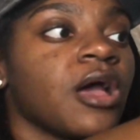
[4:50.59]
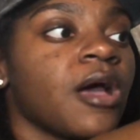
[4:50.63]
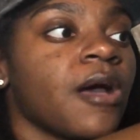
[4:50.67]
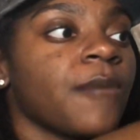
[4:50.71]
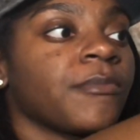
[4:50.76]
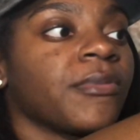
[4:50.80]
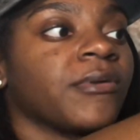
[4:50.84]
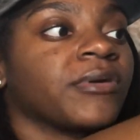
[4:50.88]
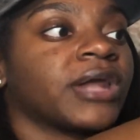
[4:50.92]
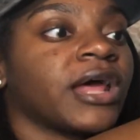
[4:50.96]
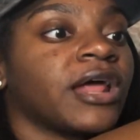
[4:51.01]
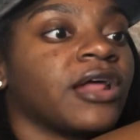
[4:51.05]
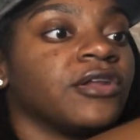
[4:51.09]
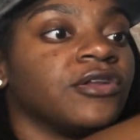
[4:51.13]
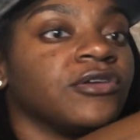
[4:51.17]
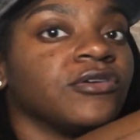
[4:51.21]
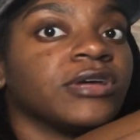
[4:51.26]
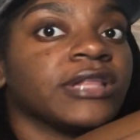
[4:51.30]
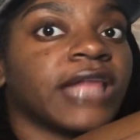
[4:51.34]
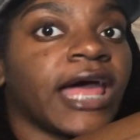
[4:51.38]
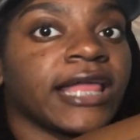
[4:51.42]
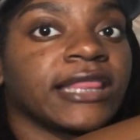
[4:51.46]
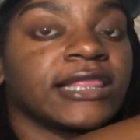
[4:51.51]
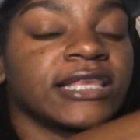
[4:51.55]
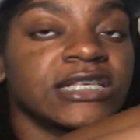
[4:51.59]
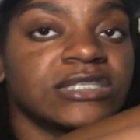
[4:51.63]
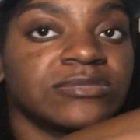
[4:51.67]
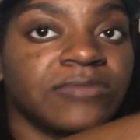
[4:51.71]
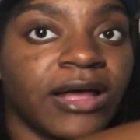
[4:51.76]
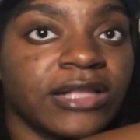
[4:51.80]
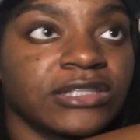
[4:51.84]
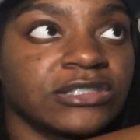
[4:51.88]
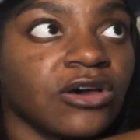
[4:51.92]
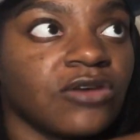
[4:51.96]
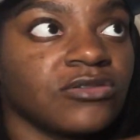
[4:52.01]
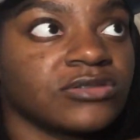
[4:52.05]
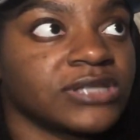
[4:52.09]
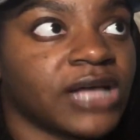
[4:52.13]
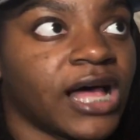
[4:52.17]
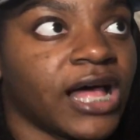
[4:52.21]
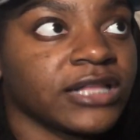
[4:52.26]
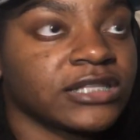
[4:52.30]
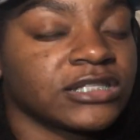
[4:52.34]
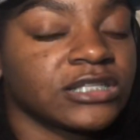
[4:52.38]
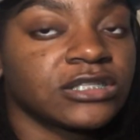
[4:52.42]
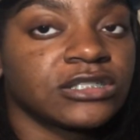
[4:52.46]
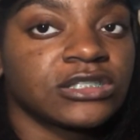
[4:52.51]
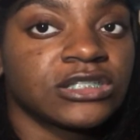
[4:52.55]
But when I do it like this, my toes not
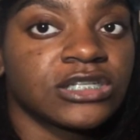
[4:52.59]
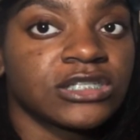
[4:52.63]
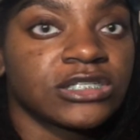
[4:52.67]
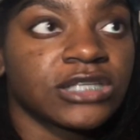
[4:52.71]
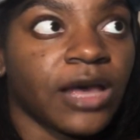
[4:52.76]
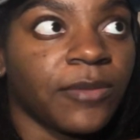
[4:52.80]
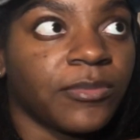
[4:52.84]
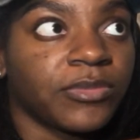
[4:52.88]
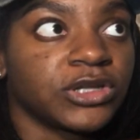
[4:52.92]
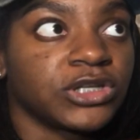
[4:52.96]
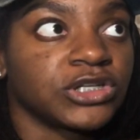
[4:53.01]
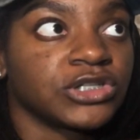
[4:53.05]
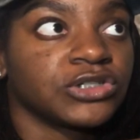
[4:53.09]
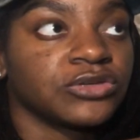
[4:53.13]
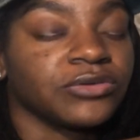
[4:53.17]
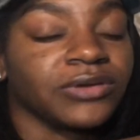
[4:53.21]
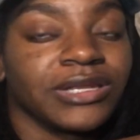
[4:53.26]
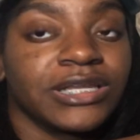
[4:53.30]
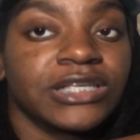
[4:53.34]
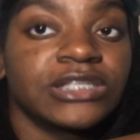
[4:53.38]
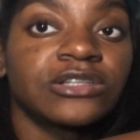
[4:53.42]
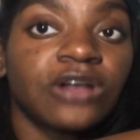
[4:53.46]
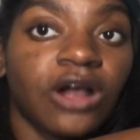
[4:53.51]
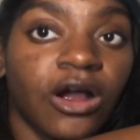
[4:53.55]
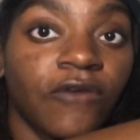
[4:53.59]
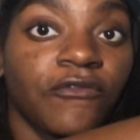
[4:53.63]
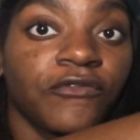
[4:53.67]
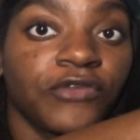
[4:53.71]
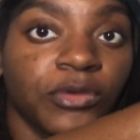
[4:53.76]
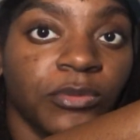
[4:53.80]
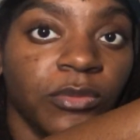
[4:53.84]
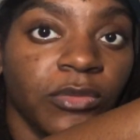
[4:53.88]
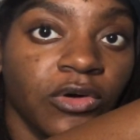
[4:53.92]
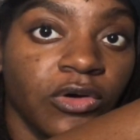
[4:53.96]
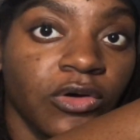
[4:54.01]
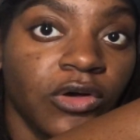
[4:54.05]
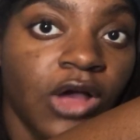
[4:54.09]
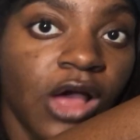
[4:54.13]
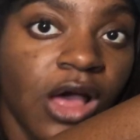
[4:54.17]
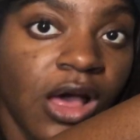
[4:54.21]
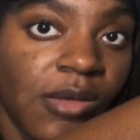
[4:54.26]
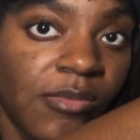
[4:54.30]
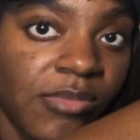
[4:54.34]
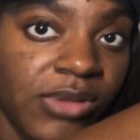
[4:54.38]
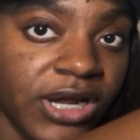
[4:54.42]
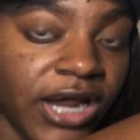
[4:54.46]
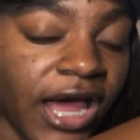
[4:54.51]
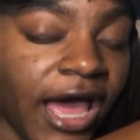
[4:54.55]
touching on top of the shoe, and it's comfortable,
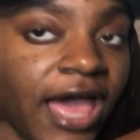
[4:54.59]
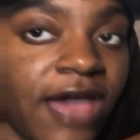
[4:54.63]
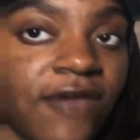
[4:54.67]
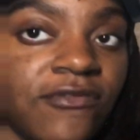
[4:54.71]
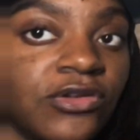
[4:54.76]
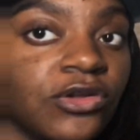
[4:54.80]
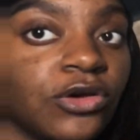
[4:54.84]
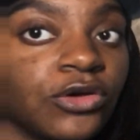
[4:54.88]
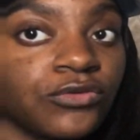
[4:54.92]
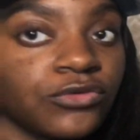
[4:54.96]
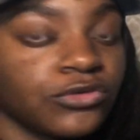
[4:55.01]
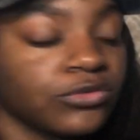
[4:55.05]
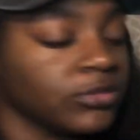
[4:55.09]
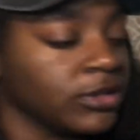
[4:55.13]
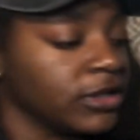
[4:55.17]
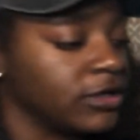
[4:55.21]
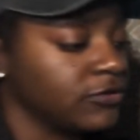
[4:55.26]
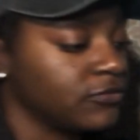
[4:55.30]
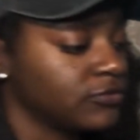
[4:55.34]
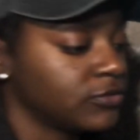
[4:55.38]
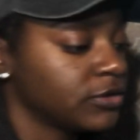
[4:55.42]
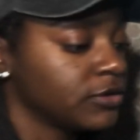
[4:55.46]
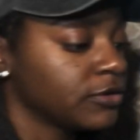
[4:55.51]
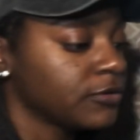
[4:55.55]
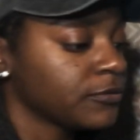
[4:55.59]
but I have no room left.